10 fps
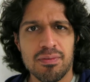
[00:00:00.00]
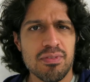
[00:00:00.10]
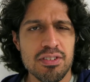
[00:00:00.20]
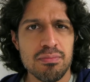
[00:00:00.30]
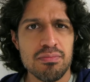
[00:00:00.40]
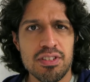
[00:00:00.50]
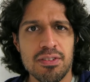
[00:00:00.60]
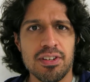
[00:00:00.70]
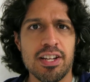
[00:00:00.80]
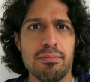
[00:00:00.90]
Some
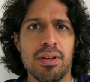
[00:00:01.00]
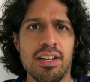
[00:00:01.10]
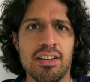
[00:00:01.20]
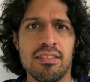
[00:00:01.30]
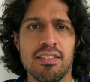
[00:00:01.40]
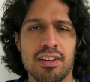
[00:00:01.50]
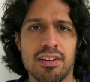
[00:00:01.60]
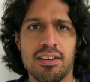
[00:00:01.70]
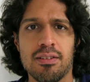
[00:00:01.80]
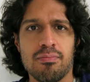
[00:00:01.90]
different hip pains, like
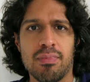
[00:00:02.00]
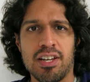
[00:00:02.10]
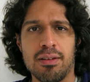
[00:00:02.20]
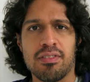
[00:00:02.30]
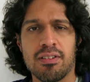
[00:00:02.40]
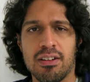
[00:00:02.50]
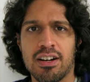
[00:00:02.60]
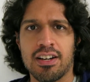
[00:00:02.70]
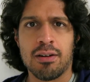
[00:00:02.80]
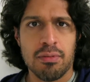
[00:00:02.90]
my hips started
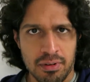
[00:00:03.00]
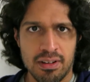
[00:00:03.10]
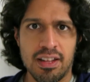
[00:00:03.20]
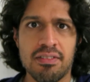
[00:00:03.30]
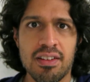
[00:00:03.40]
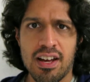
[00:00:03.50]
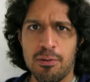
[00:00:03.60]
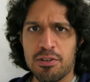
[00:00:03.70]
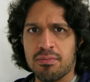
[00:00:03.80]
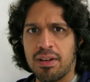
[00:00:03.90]
locking up on my left side,
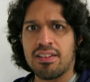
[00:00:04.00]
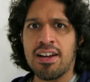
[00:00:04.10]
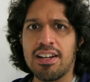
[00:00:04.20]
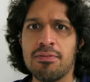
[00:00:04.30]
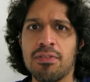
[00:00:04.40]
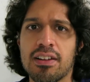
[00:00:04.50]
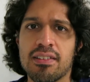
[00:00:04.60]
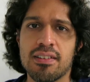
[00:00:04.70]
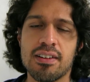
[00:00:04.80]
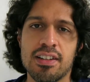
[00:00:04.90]
which is my tight hip
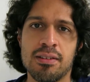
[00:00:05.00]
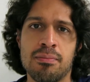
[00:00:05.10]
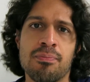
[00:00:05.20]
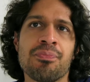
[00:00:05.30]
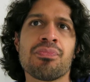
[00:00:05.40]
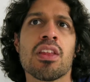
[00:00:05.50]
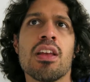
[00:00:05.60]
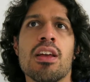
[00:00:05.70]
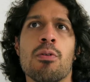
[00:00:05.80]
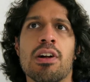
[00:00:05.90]
flexor, and then
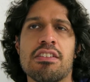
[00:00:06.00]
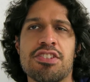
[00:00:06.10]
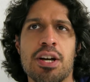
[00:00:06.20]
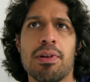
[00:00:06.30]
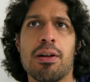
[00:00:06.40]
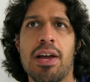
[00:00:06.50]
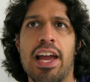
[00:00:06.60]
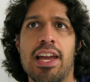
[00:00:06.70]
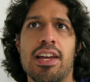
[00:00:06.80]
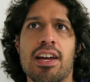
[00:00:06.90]
when I was jumping up
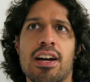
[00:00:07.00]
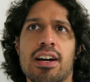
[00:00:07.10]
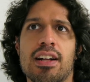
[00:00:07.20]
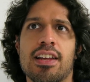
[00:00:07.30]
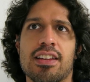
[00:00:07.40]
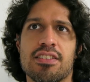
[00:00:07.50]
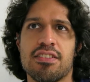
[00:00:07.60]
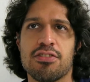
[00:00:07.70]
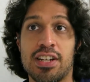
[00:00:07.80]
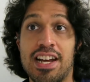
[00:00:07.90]
hay, like
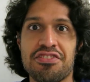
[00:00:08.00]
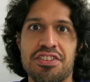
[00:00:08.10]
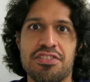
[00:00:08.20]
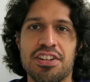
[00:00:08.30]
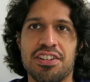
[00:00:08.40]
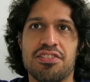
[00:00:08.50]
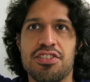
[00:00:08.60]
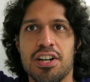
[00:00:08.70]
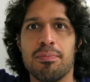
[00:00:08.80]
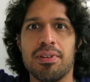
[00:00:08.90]
just trying to
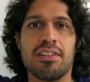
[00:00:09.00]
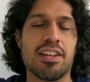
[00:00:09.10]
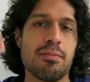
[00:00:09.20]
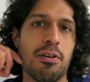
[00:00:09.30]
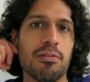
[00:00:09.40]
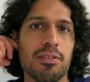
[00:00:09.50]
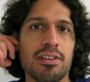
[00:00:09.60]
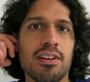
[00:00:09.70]
jump and leap over